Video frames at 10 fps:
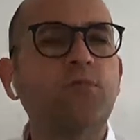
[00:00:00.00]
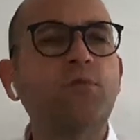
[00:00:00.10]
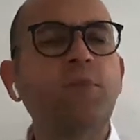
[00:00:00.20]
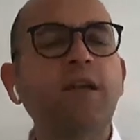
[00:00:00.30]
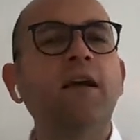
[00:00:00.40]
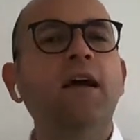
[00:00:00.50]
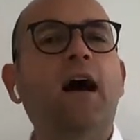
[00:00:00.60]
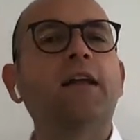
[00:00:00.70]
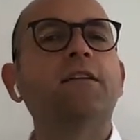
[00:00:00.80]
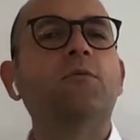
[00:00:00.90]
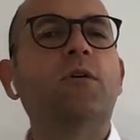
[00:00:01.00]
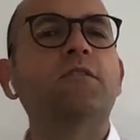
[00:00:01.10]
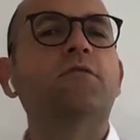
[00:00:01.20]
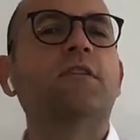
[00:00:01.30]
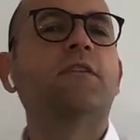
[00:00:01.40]
would be under
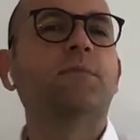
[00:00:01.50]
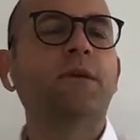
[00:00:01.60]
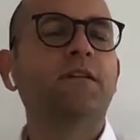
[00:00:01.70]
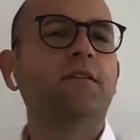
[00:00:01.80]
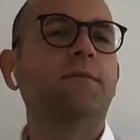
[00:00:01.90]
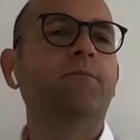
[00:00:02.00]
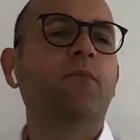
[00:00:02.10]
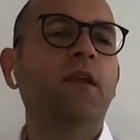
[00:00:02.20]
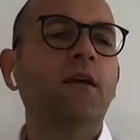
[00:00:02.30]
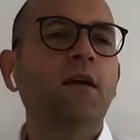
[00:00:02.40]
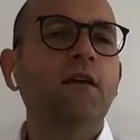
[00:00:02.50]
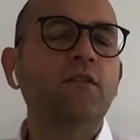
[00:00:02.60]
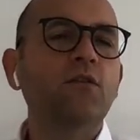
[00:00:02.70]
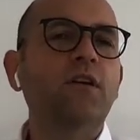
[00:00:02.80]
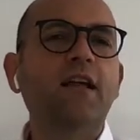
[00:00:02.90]
one transmitter.
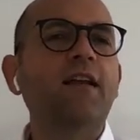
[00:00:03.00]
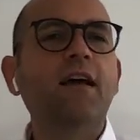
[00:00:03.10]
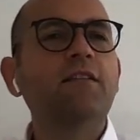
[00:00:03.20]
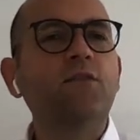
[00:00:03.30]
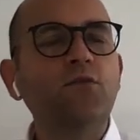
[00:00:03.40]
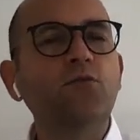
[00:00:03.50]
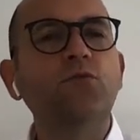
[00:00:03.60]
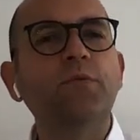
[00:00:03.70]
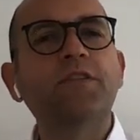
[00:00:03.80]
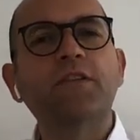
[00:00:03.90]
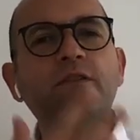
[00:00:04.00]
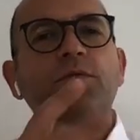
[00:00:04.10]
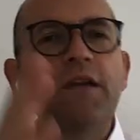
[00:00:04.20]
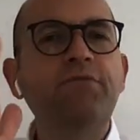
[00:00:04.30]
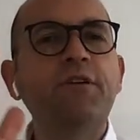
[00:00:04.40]
So that has to do with the
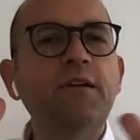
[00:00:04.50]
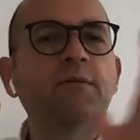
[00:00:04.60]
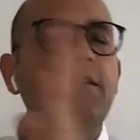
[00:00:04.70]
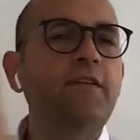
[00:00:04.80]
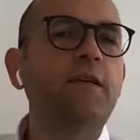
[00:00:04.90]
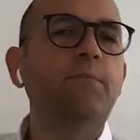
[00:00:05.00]
three frequency